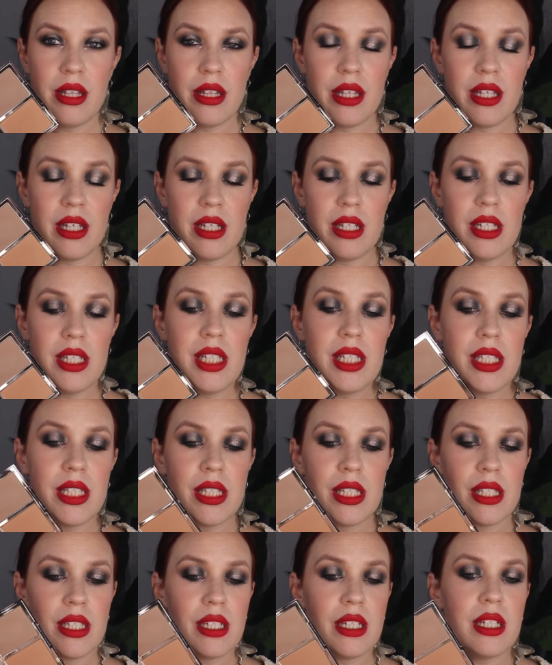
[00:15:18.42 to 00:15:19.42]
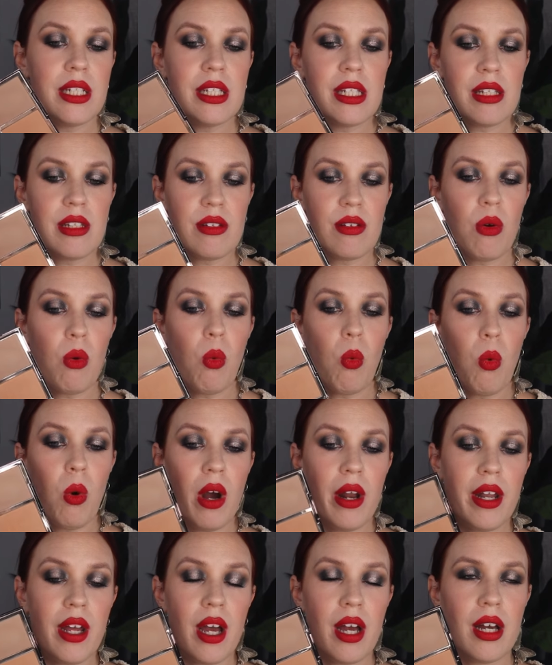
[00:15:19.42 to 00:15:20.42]
This is
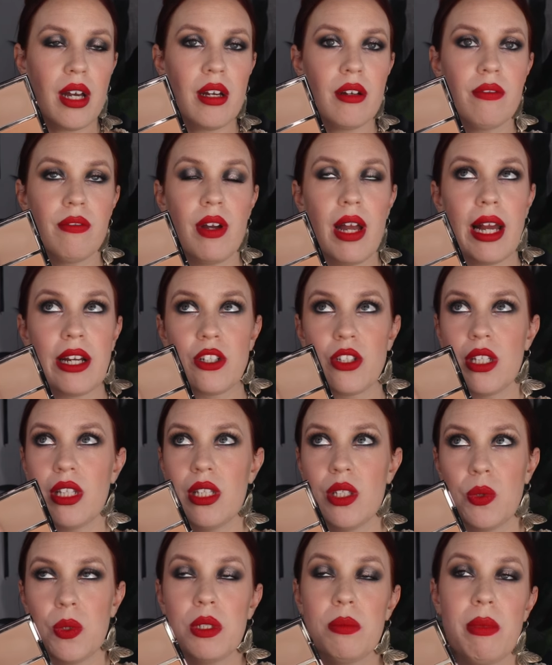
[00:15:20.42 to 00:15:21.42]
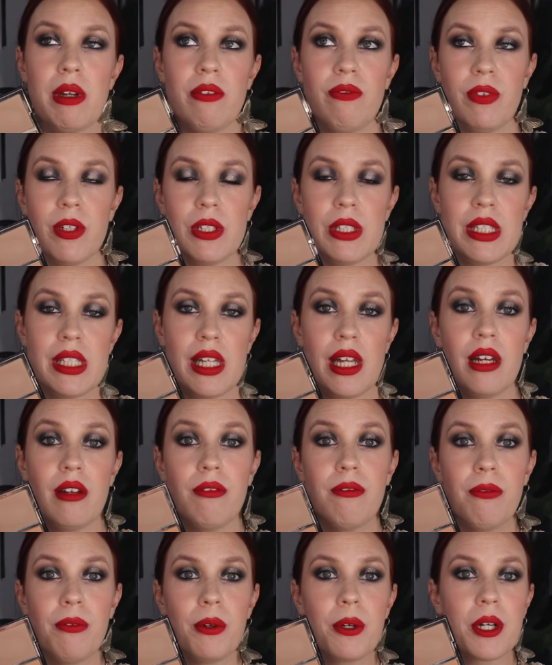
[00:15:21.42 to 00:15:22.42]
one of, actually this was my first
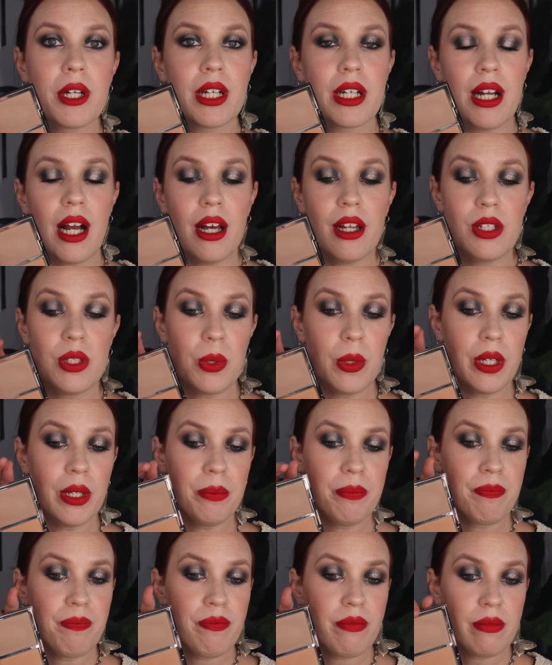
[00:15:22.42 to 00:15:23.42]
love for contour.